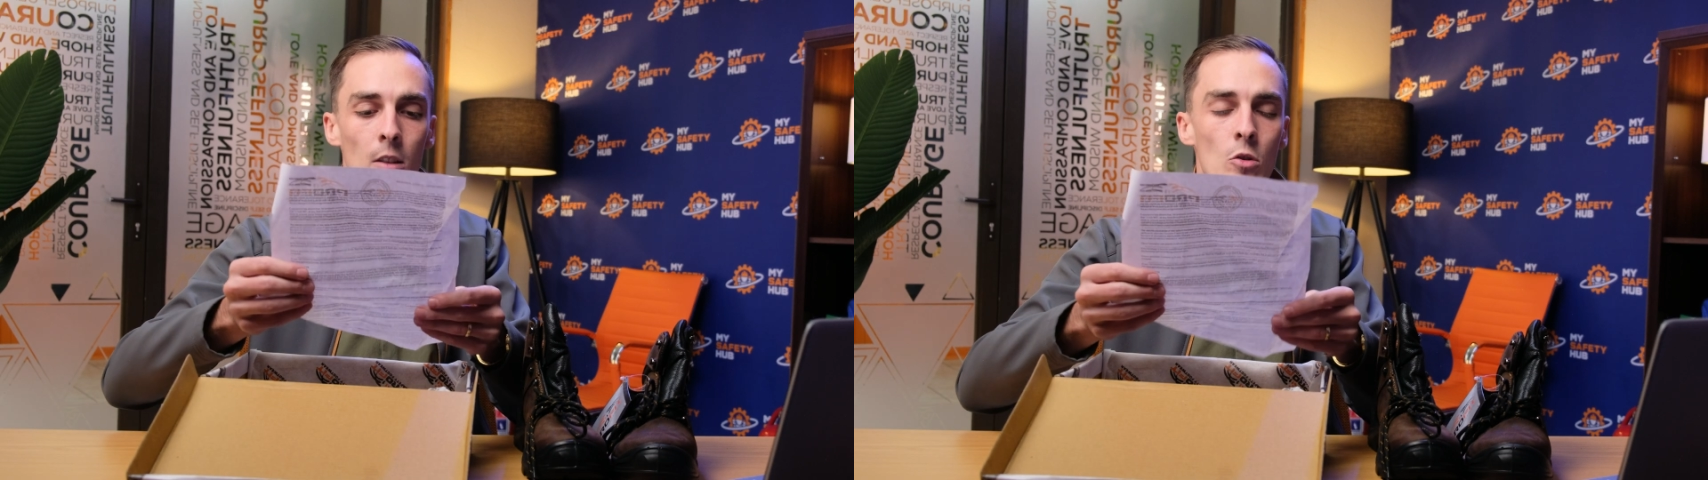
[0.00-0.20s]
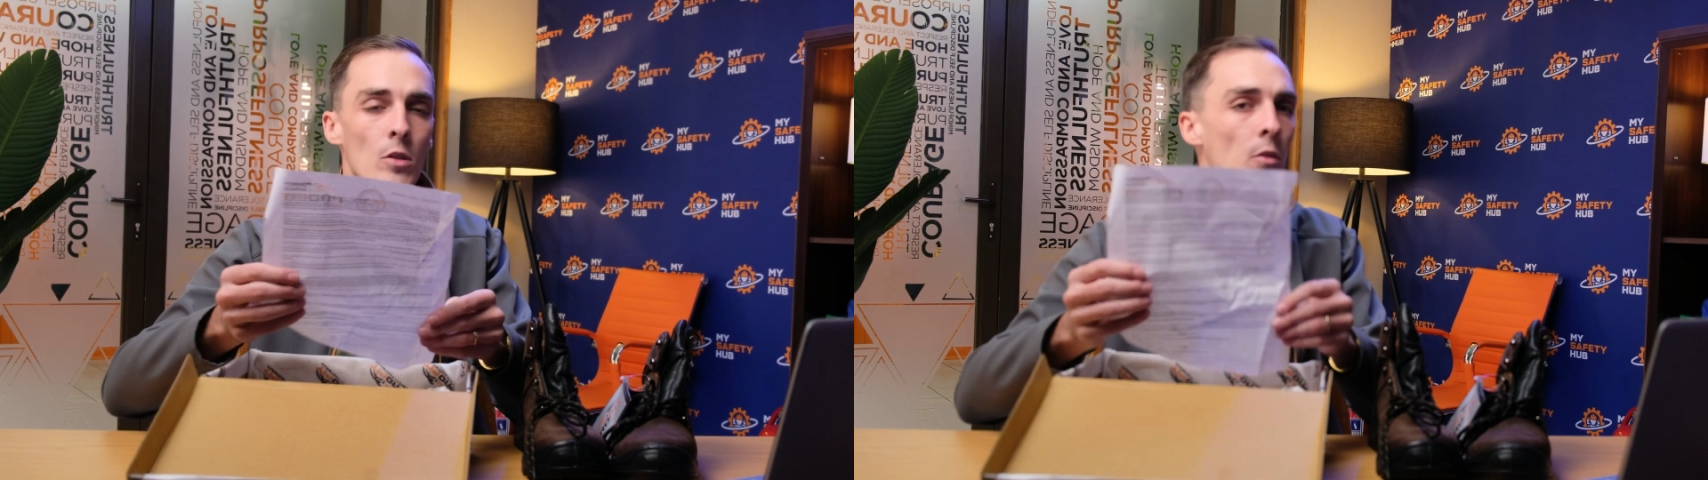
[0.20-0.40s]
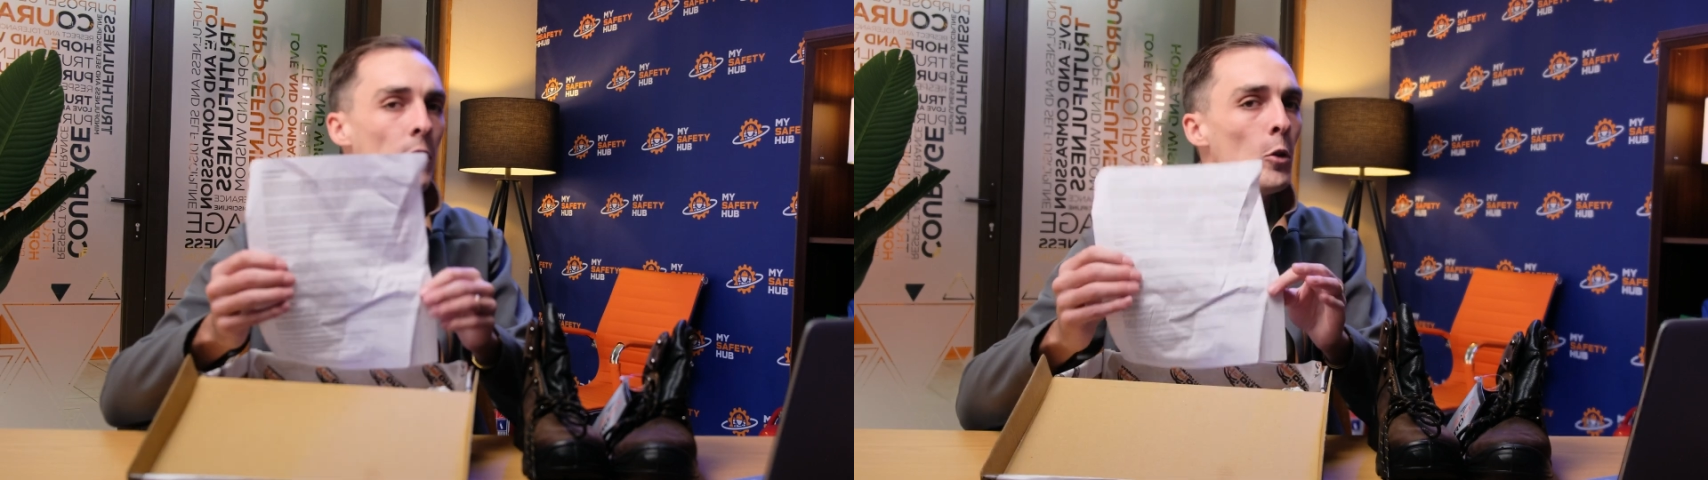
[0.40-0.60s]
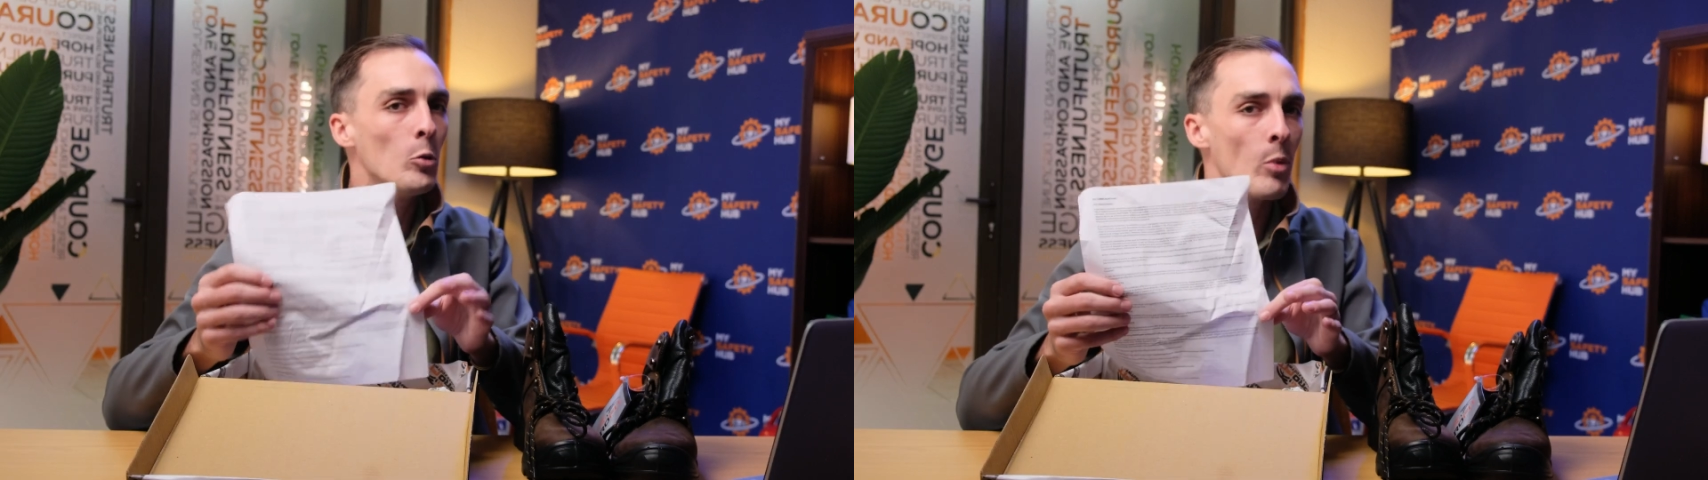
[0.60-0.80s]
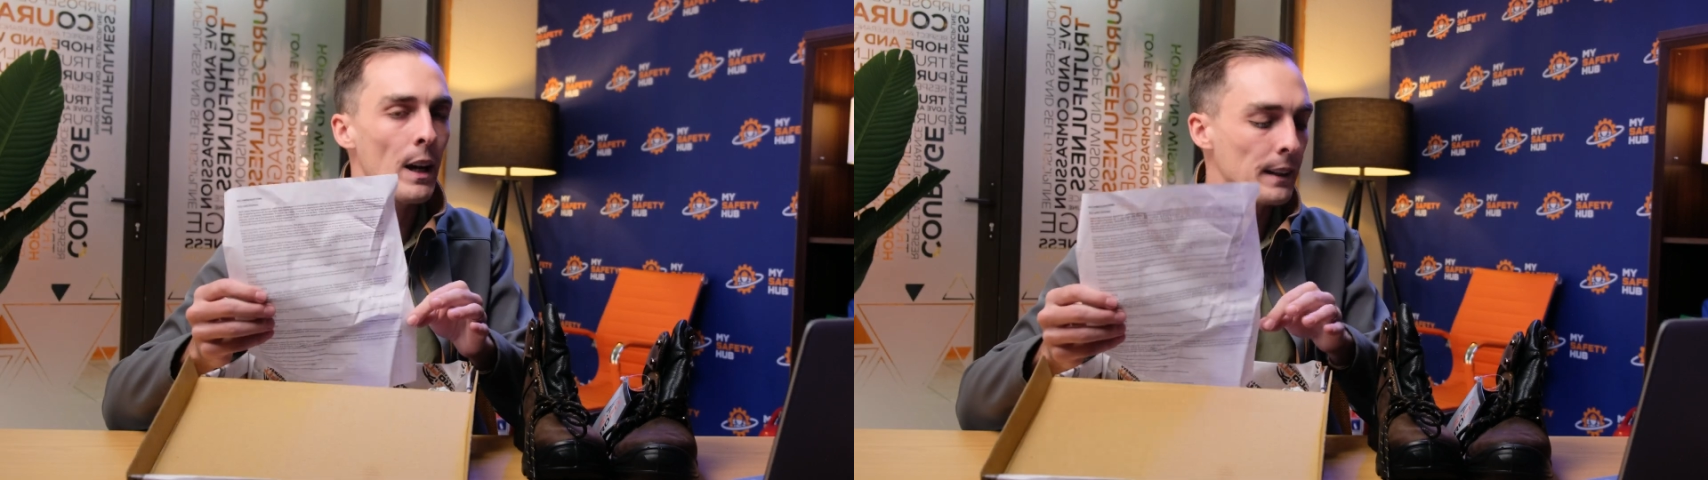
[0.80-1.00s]
gives you the full
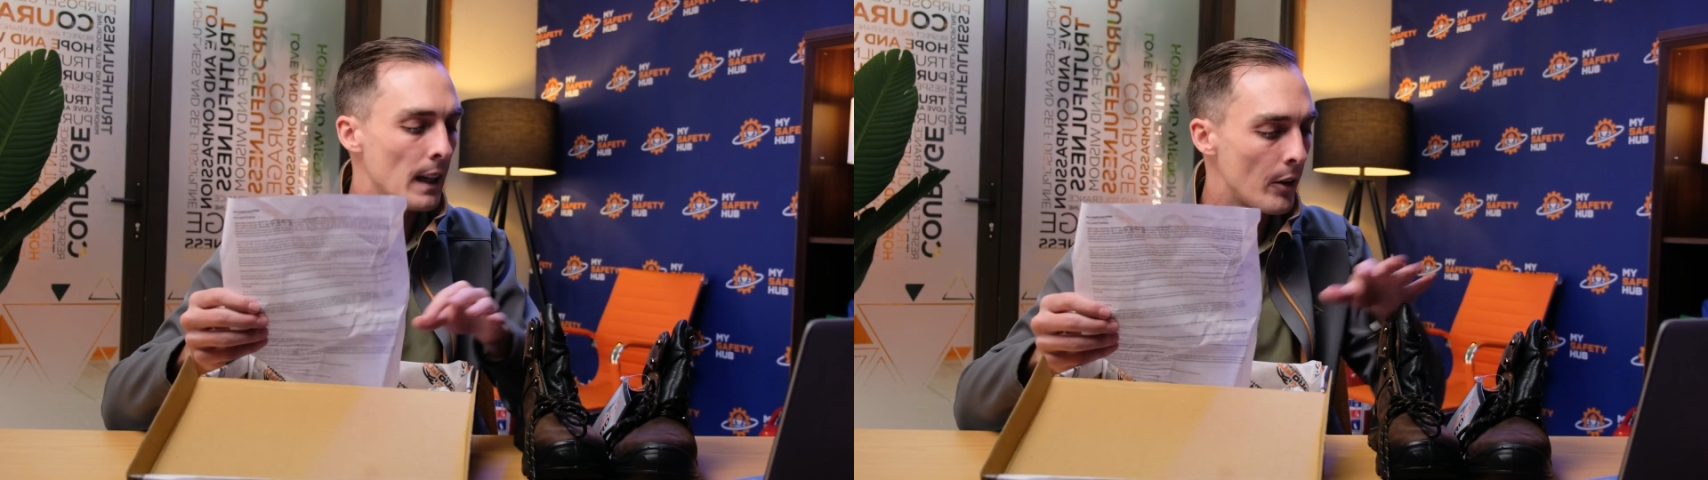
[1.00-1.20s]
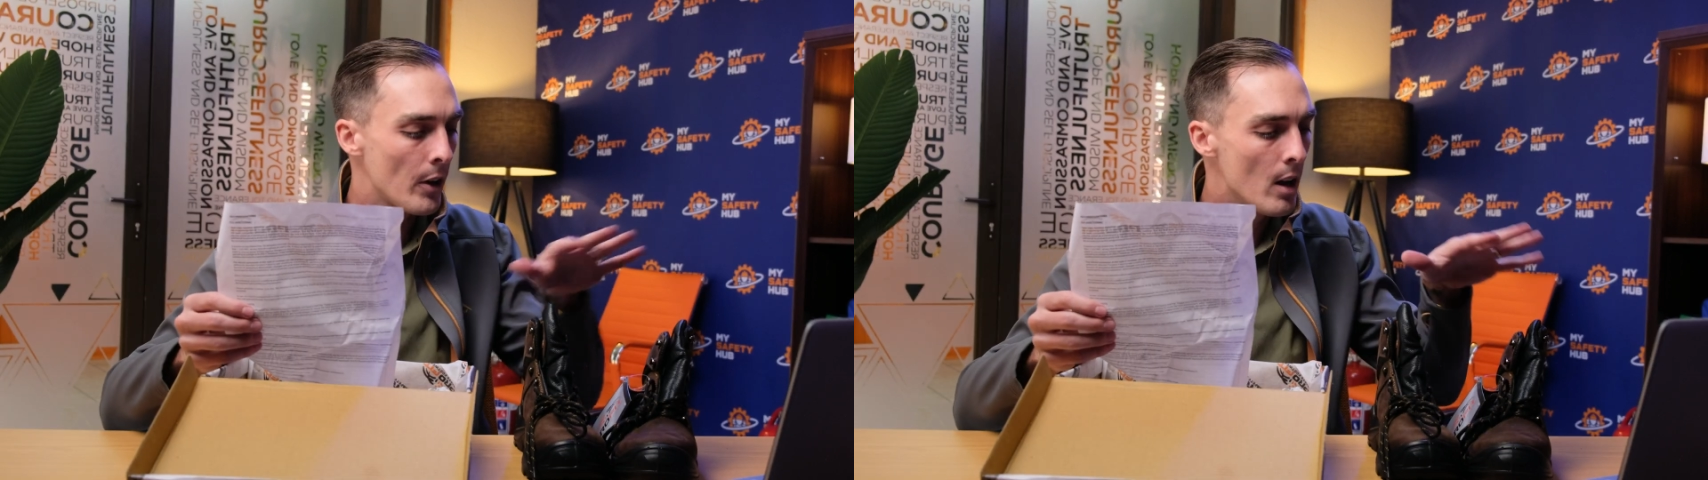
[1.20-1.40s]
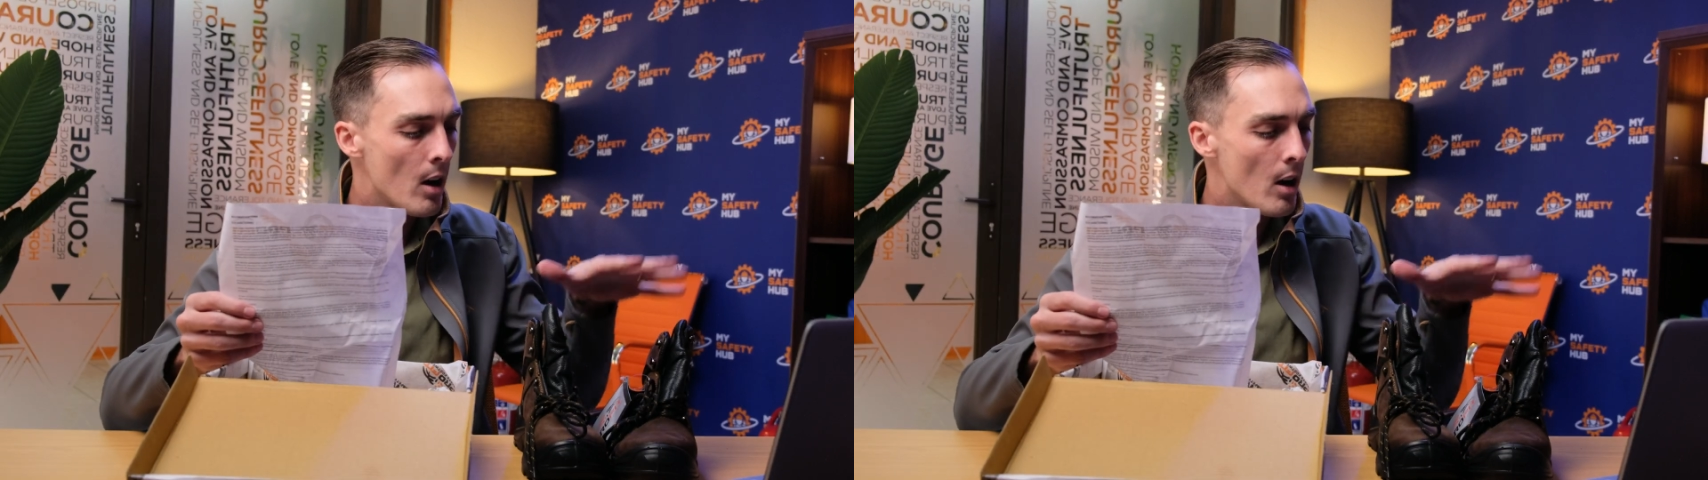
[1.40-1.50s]
breakdown